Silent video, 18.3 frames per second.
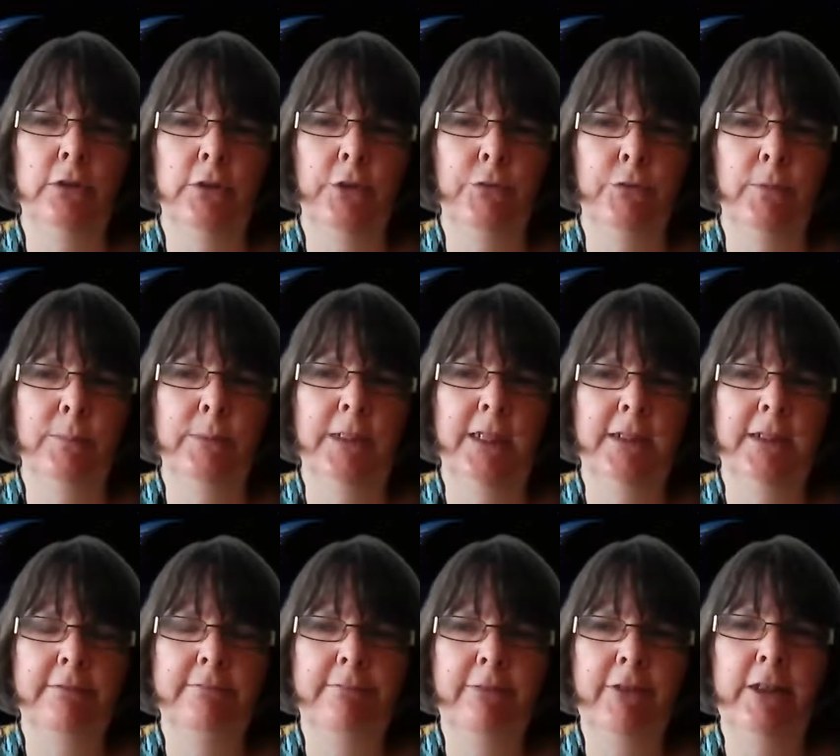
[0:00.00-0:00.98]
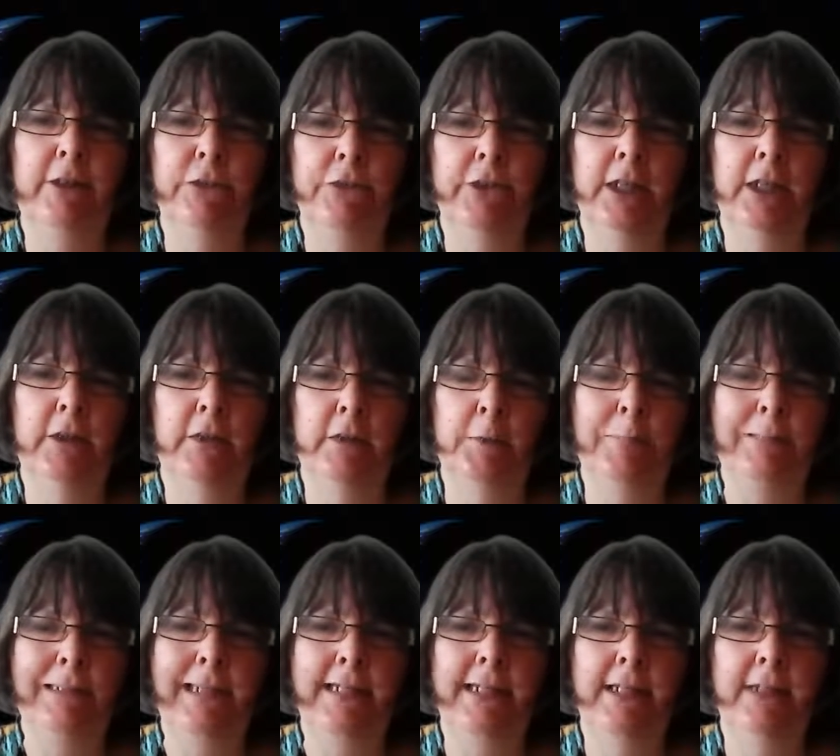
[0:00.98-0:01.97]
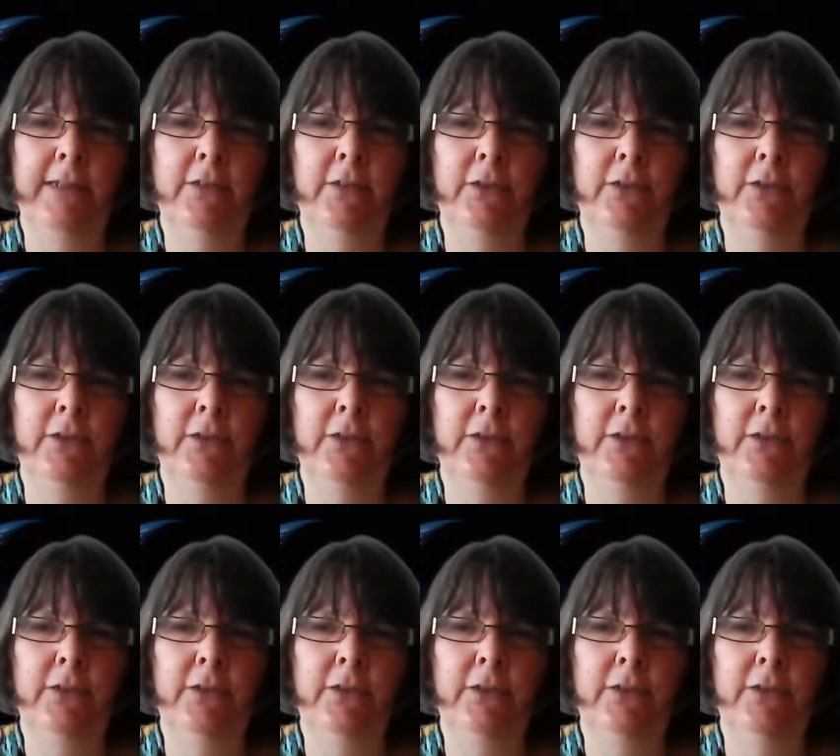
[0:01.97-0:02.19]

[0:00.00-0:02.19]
because from that thin skin of the planet,